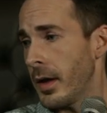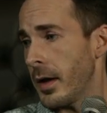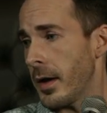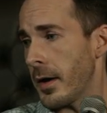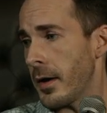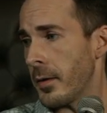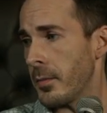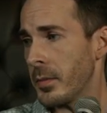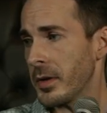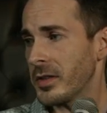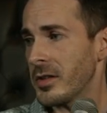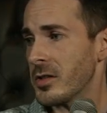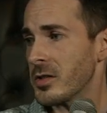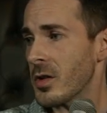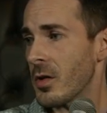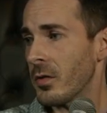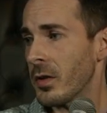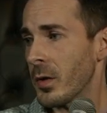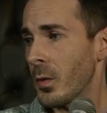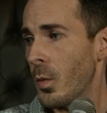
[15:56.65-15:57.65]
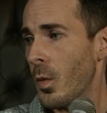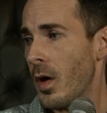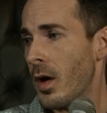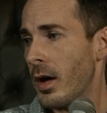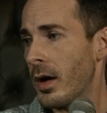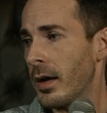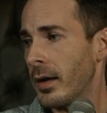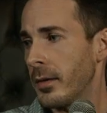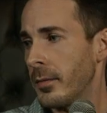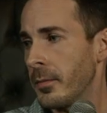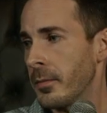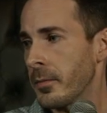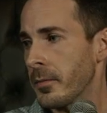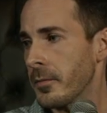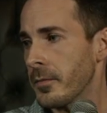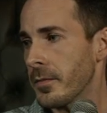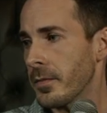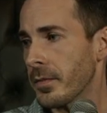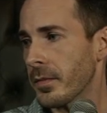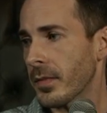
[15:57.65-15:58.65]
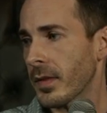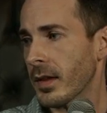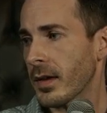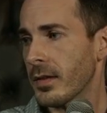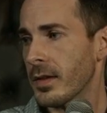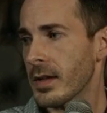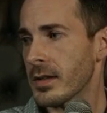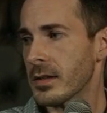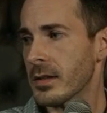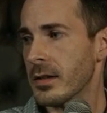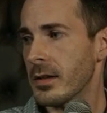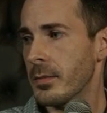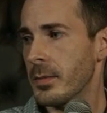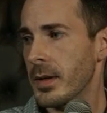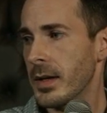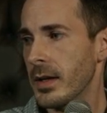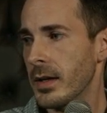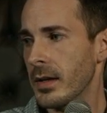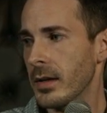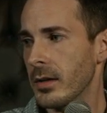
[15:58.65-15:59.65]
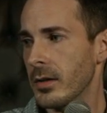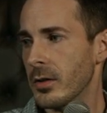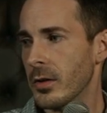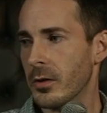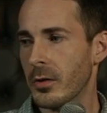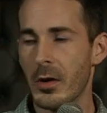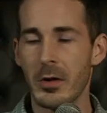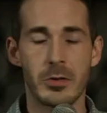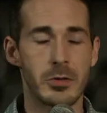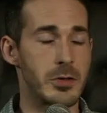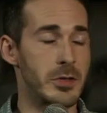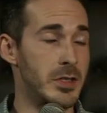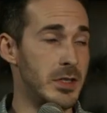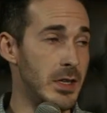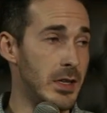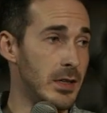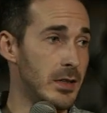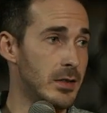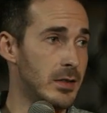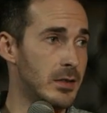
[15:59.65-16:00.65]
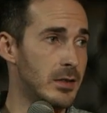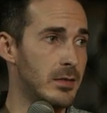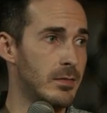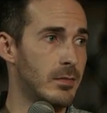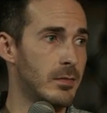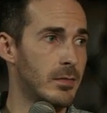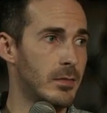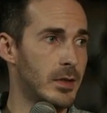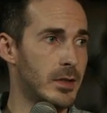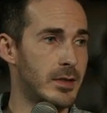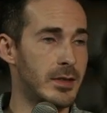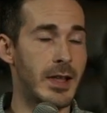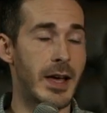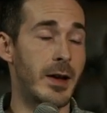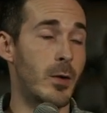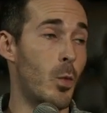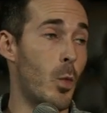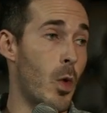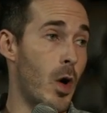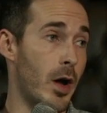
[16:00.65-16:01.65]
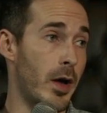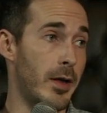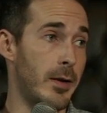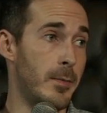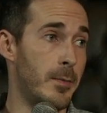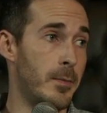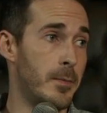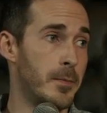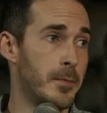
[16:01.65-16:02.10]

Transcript: but there's only one that's going to be your gross receipts. It's line 1,